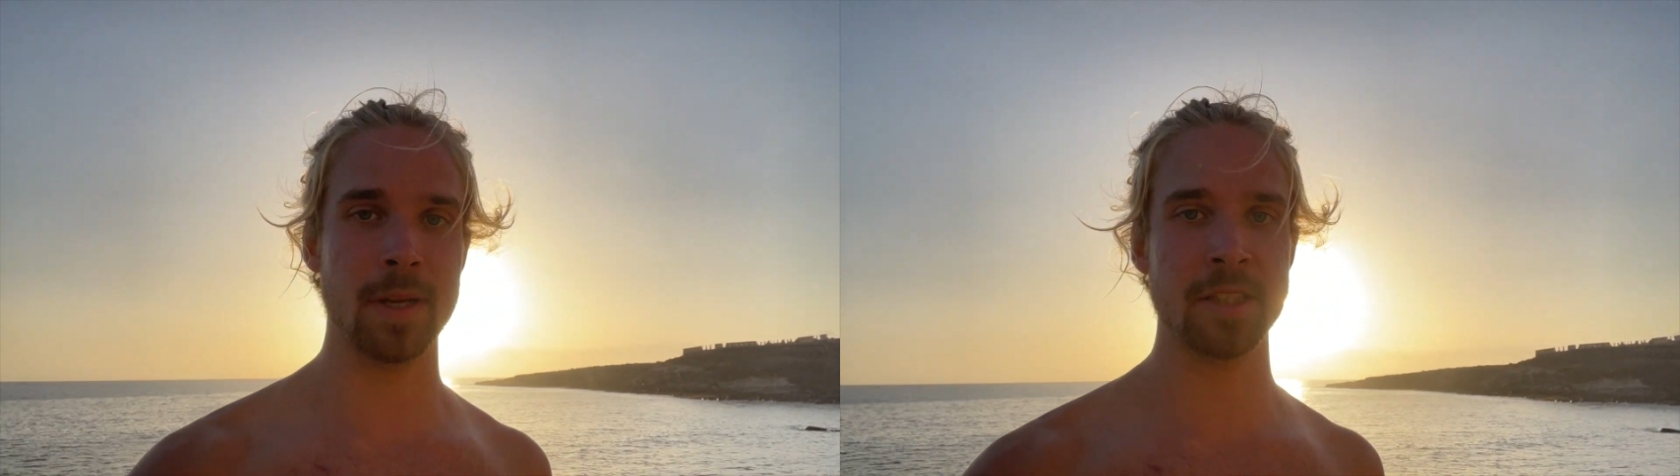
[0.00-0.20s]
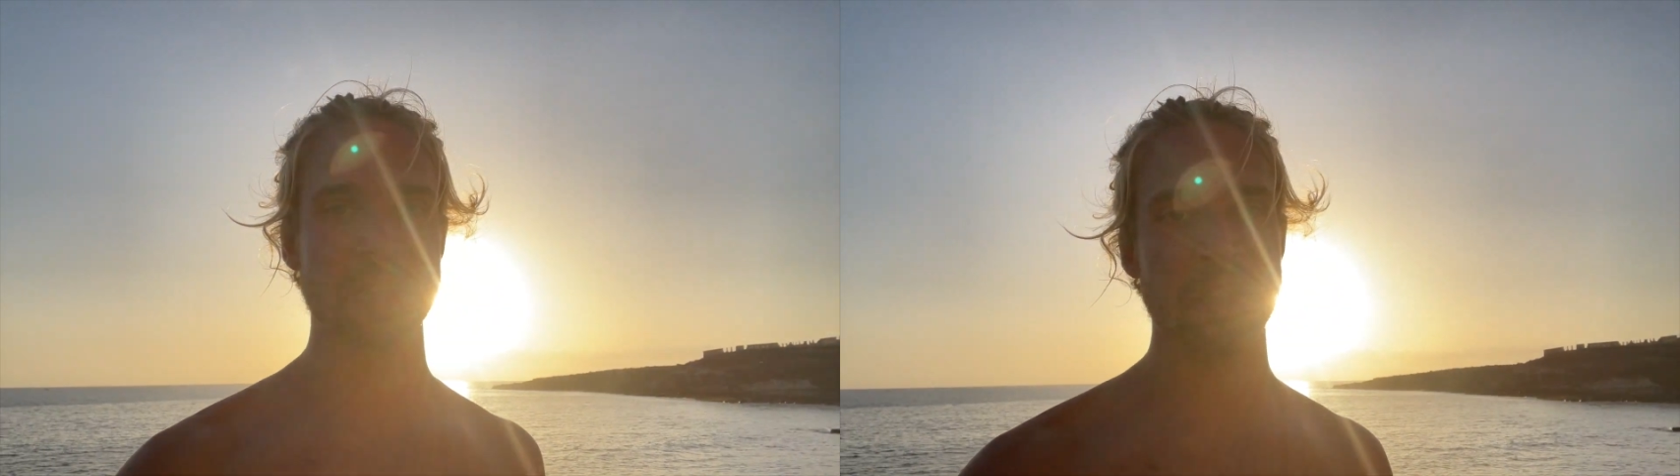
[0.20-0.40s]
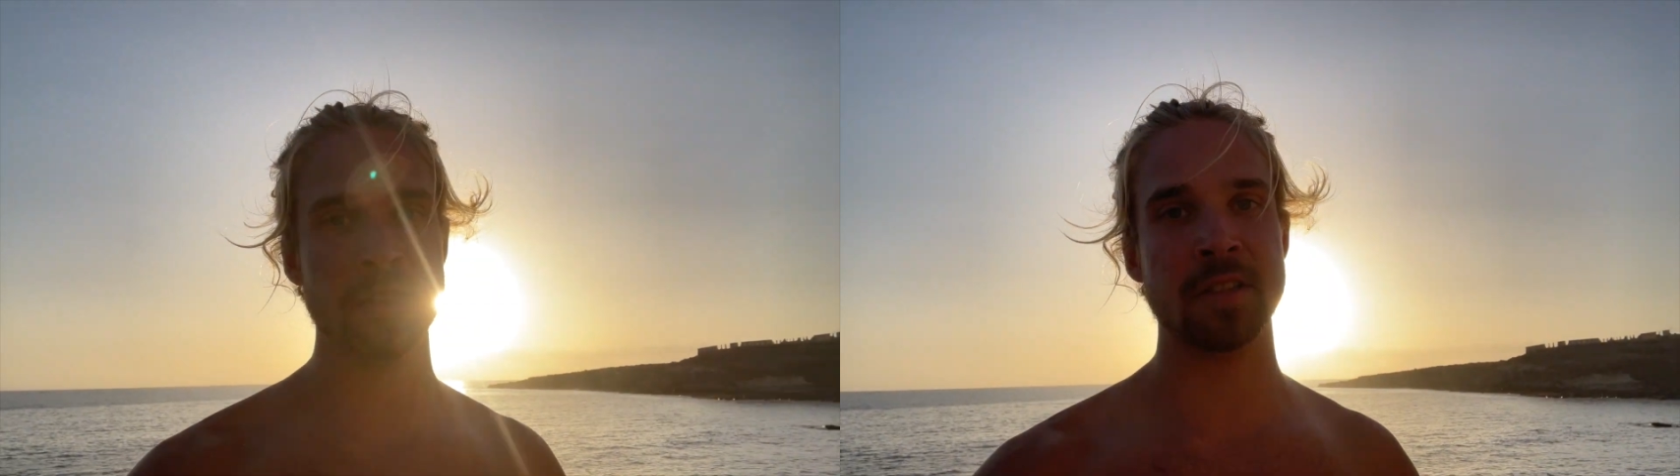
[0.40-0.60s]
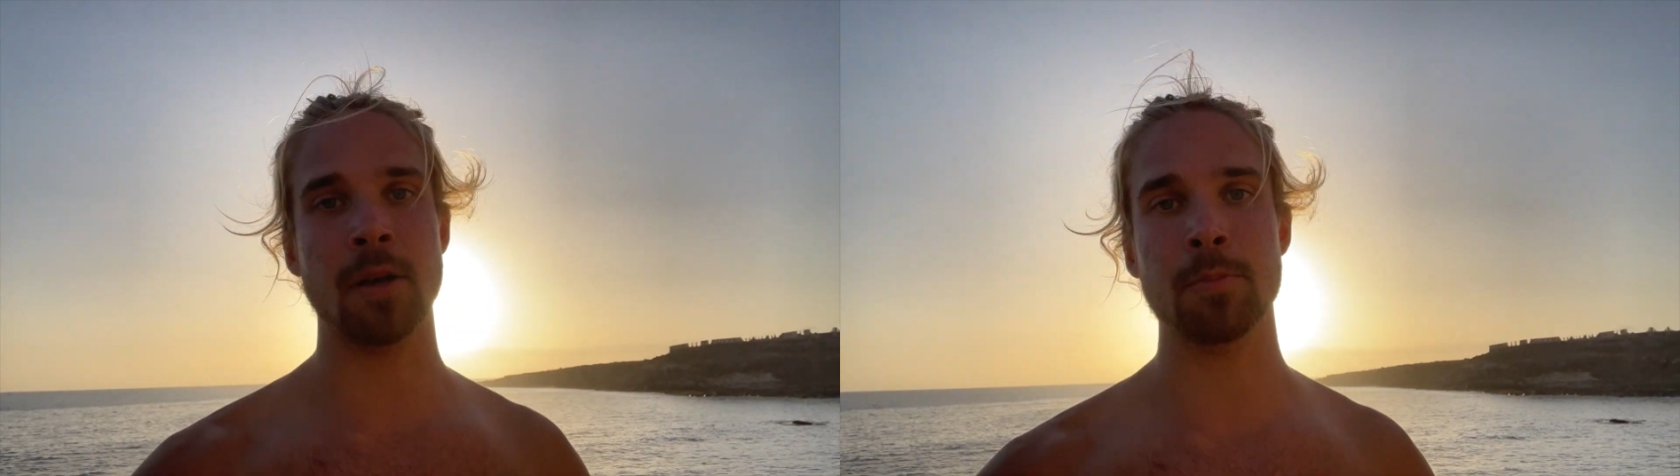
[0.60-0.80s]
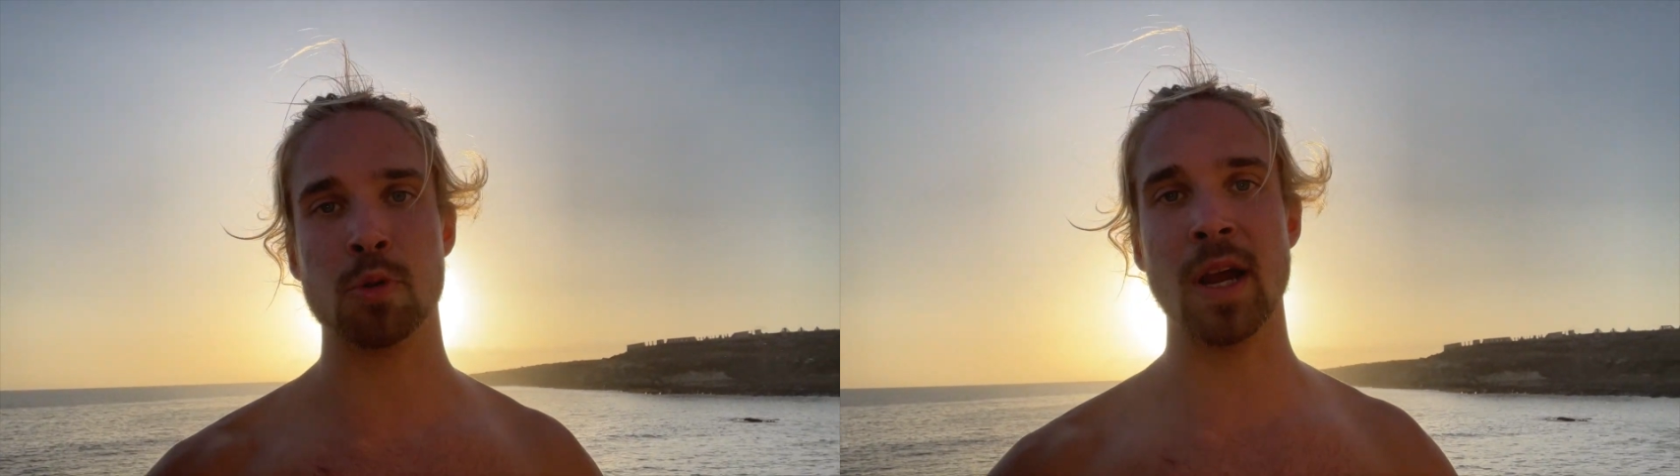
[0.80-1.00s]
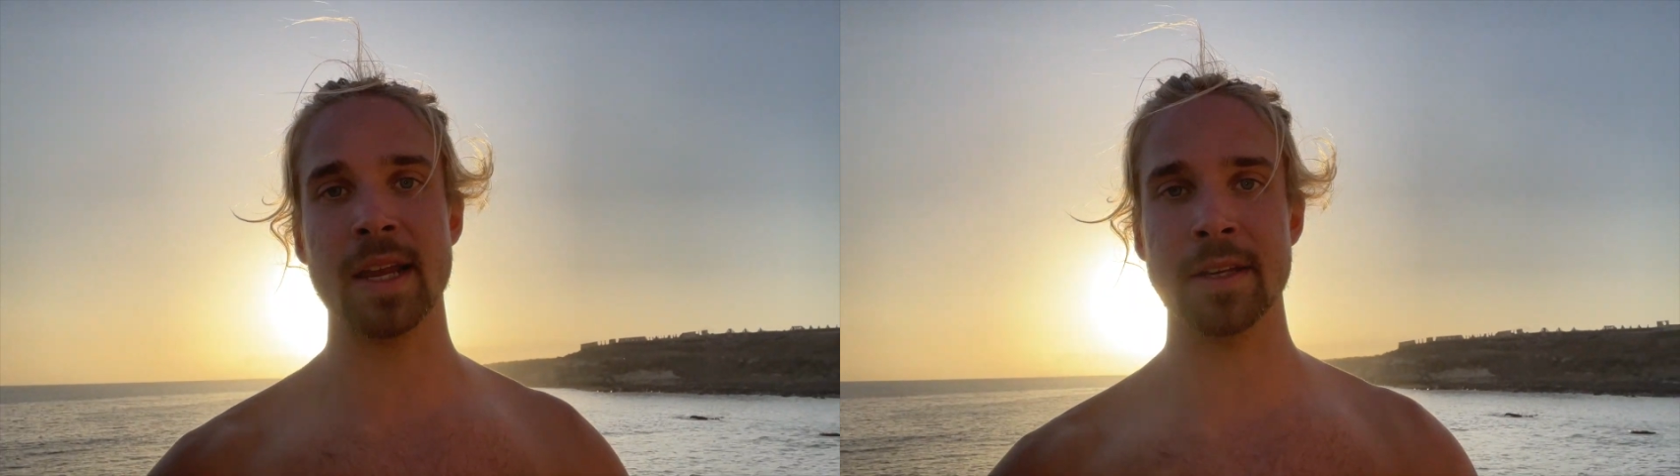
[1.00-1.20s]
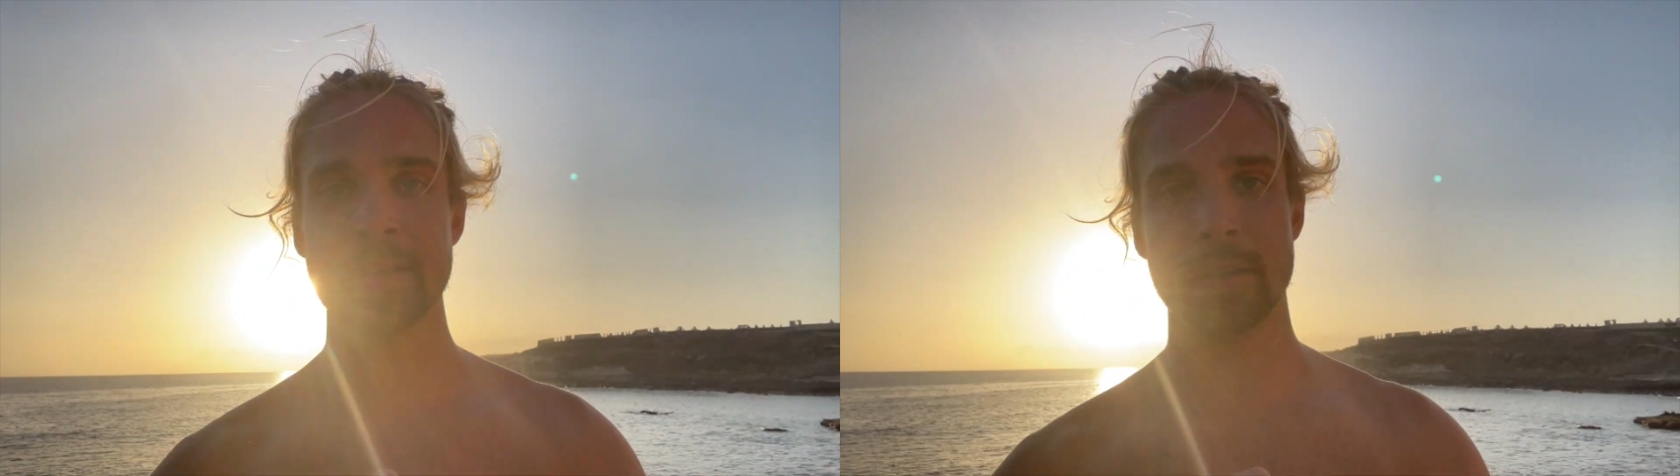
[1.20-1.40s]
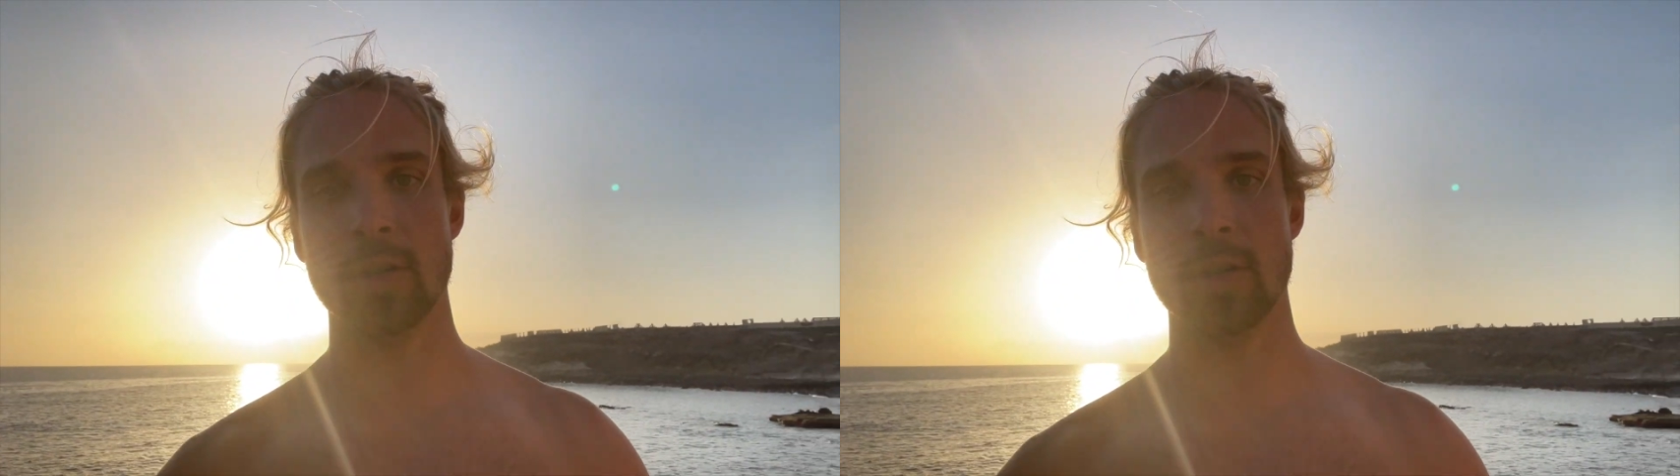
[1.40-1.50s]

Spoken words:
managing some brand